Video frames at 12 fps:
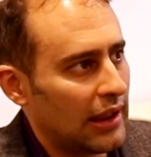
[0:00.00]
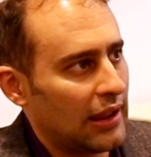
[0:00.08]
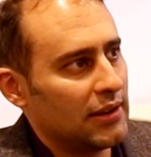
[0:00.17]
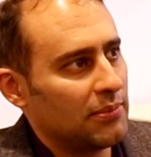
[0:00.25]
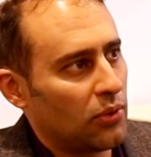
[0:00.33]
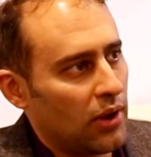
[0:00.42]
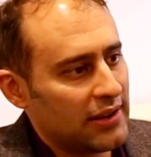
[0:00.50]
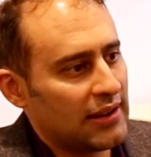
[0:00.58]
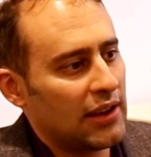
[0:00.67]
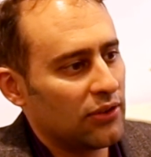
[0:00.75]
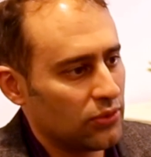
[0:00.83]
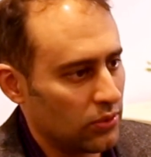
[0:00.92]
and it brought
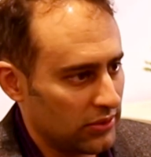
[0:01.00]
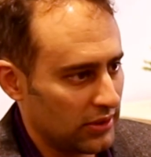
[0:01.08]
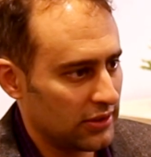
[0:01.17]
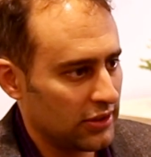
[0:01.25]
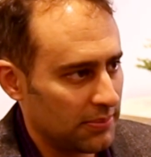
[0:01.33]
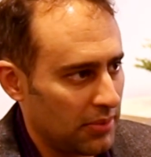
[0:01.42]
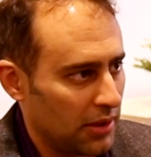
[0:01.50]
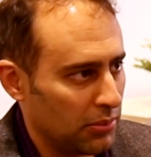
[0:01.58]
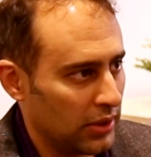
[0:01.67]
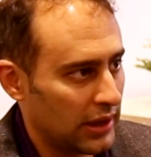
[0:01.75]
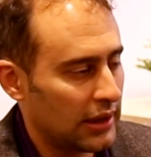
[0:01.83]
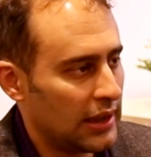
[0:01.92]
dinosaurs into the
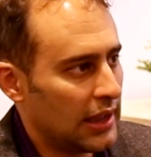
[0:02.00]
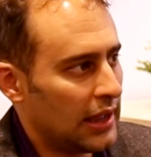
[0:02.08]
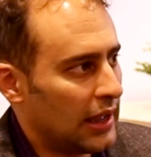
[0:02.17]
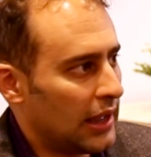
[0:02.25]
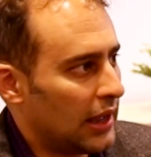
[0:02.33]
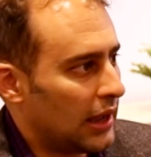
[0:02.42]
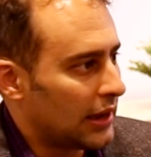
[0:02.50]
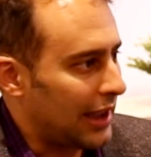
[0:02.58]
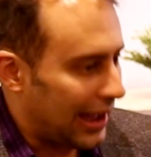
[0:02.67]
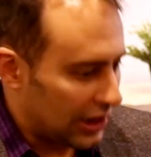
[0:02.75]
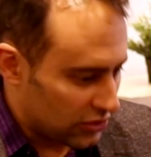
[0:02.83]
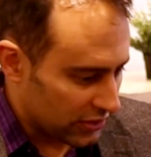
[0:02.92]
public
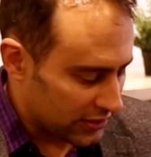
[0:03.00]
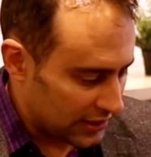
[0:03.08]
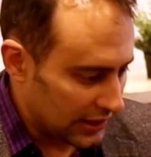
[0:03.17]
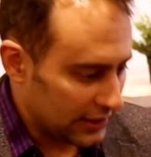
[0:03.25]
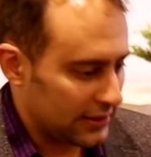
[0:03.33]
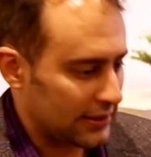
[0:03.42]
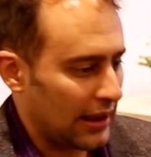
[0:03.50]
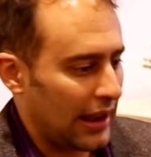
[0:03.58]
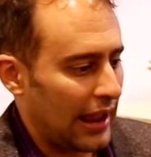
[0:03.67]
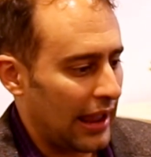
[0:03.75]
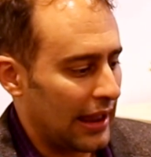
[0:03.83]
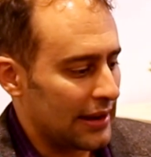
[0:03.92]
consciousness,
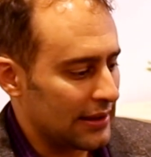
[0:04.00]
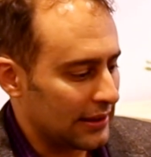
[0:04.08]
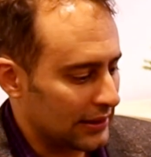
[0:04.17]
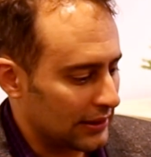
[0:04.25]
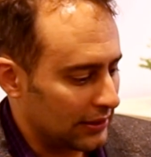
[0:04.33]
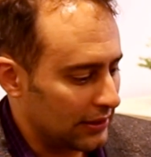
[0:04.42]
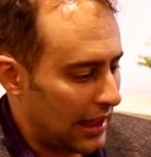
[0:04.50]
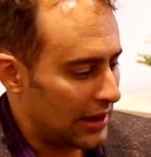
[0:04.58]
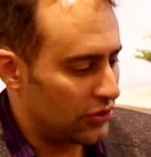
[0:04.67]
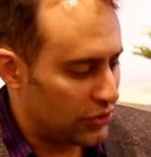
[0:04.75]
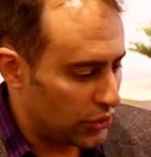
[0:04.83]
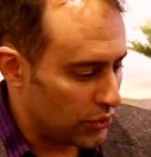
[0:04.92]
and it
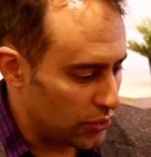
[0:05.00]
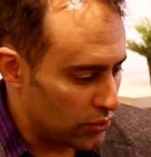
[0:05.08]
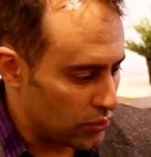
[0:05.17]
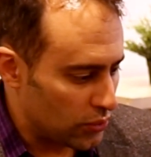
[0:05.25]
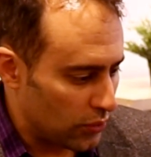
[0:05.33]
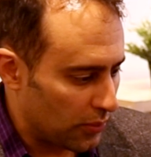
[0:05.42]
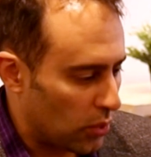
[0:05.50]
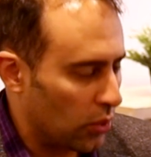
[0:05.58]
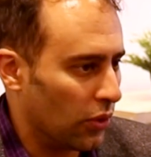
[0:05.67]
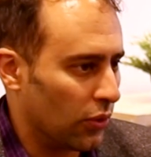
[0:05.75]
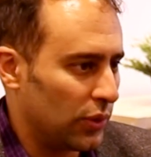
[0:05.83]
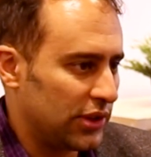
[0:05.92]
led to
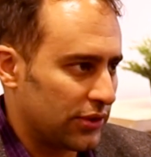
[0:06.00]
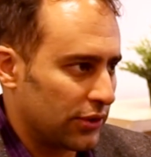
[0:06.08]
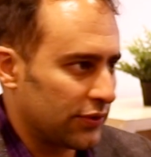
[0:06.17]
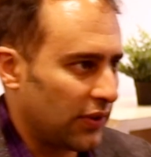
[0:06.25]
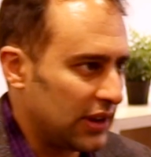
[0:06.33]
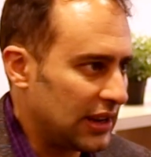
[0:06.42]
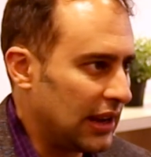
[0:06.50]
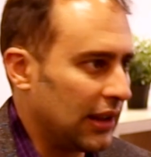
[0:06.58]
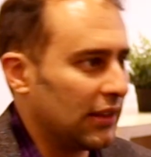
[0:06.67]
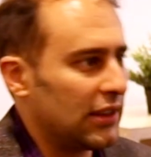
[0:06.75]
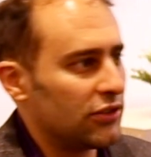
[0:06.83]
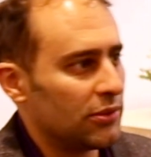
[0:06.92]
more research funding,
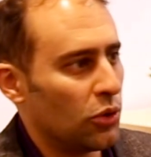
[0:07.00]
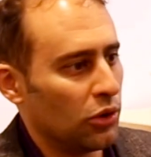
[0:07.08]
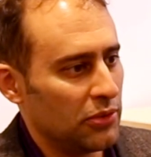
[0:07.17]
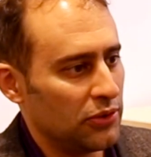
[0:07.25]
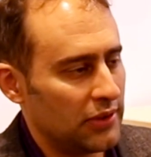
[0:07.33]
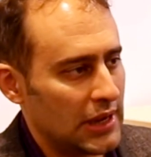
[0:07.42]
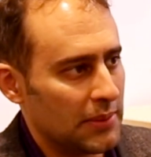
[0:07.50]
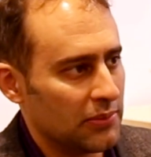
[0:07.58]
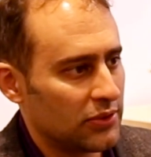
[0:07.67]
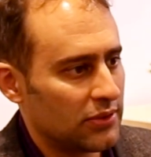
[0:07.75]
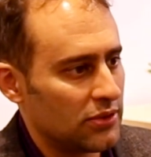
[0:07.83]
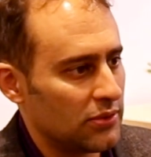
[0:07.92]
it led to more
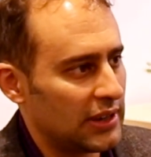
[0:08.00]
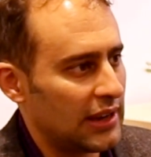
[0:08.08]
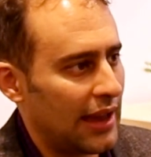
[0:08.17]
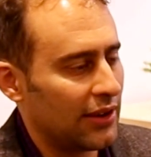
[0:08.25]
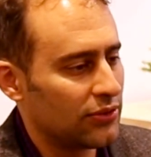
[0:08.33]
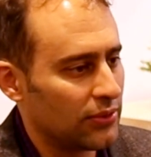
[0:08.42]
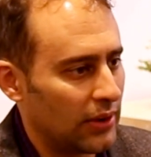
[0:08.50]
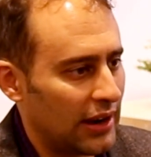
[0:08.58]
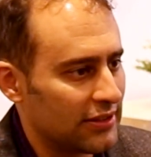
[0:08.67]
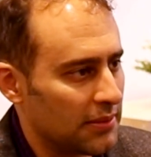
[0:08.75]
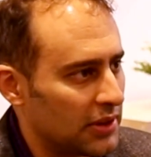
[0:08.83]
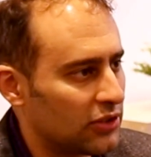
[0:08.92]
museums doing dinosaur
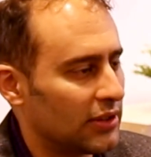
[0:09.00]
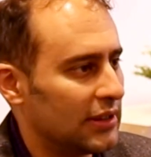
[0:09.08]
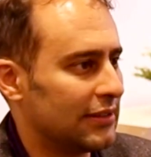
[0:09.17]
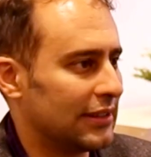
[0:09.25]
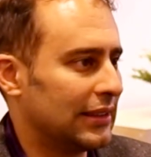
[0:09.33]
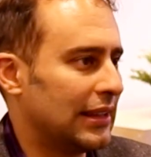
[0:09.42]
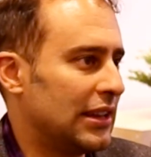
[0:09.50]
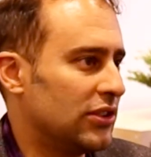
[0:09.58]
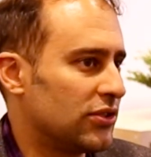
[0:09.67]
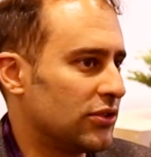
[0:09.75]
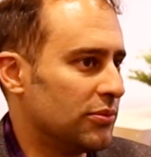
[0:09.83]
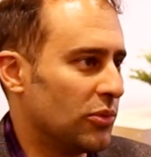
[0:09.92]
exhibitions, it
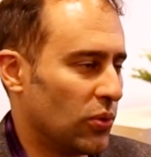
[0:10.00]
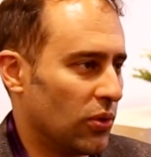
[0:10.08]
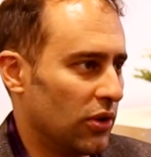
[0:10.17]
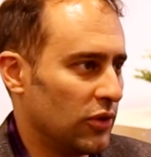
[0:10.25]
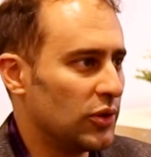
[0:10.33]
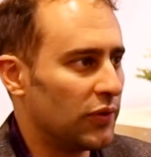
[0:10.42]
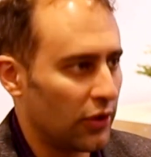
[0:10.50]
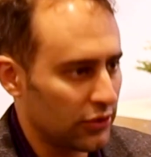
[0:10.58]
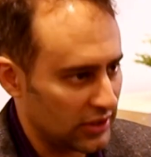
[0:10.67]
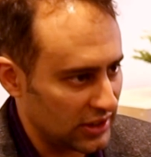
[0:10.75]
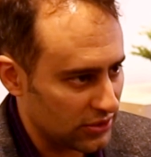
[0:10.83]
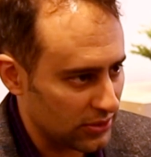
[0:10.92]
led to more
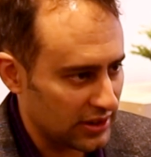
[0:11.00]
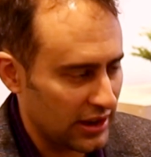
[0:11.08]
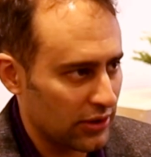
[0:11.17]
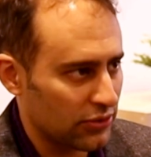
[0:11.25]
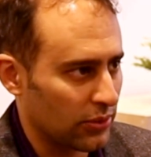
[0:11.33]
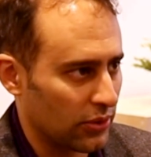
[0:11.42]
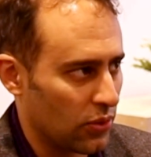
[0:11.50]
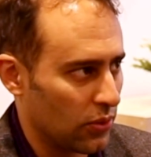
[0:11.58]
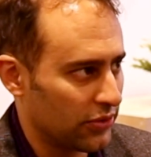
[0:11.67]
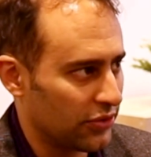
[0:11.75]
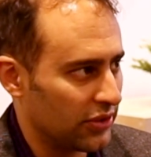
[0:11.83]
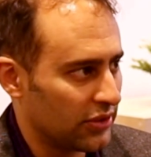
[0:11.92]
universities doing dinosaur
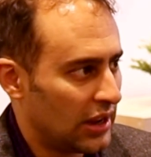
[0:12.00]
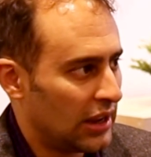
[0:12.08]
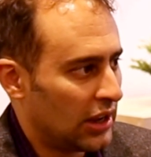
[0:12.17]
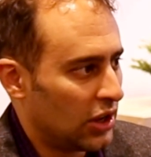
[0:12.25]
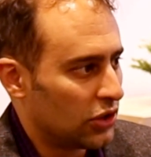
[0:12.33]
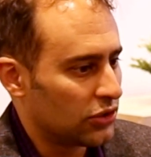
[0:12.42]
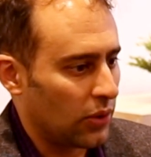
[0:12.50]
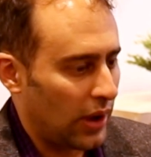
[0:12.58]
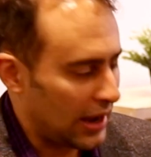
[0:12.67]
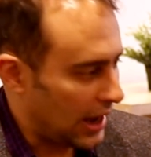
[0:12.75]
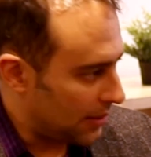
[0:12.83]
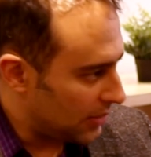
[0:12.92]
courses. So
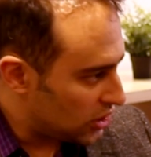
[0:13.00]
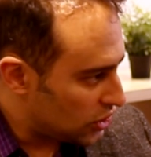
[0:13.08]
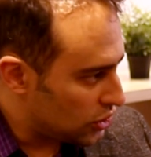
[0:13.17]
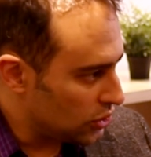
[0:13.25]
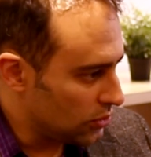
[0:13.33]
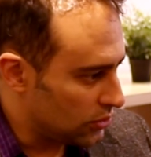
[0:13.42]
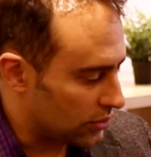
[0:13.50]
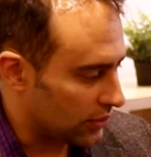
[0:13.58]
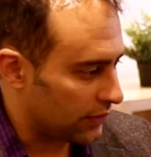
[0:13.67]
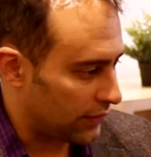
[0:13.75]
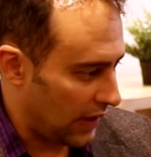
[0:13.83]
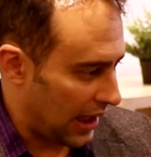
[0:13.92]
I'm a
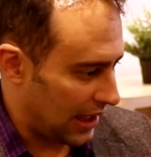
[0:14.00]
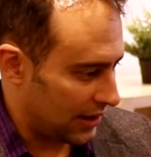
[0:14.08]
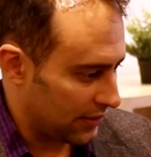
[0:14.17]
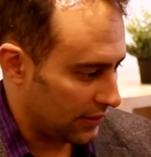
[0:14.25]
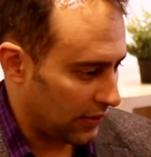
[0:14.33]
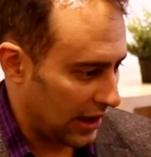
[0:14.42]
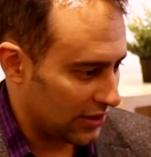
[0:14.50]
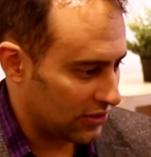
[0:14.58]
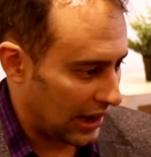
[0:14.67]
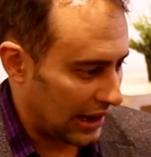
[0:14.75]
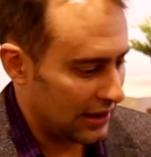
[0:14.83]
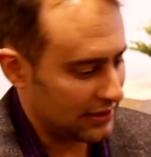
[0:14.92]
huge fan of the
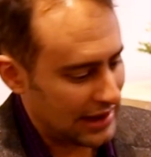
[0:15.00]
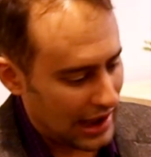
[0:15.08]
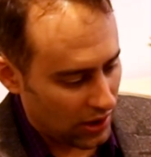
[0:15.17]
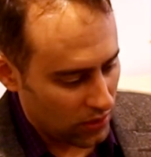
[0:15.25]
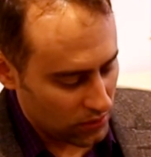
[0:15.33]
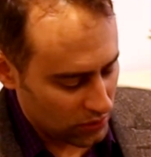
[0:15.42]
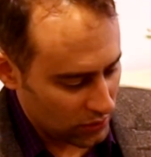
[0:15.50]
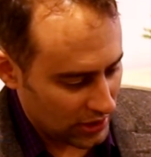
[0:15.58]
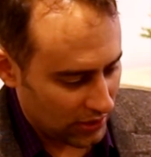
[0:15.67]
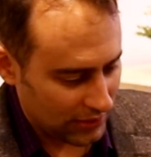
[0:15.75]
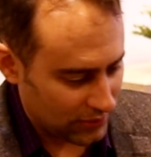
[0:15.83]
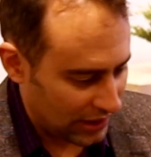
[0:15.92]
franchise. Now, you
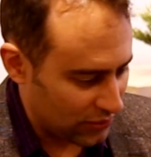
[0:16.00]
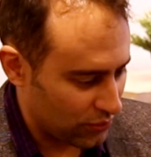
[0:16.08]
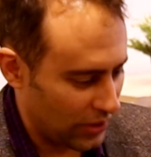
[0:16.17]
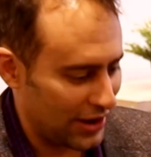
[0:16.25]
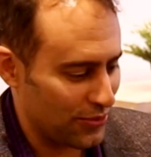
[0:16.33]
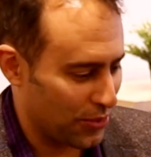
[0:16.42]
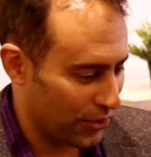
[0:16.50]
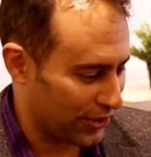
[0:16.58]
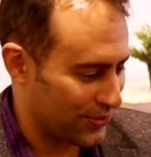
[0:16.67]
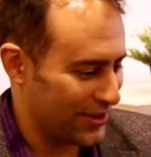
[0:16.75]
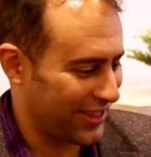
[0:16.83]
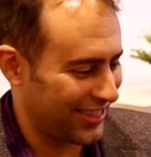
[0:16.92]
know, I
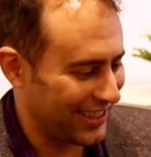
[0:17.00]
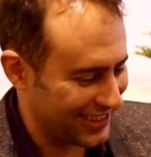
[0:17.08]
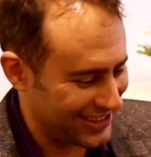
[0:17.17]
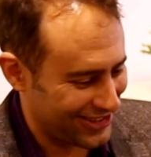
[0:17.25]
work with the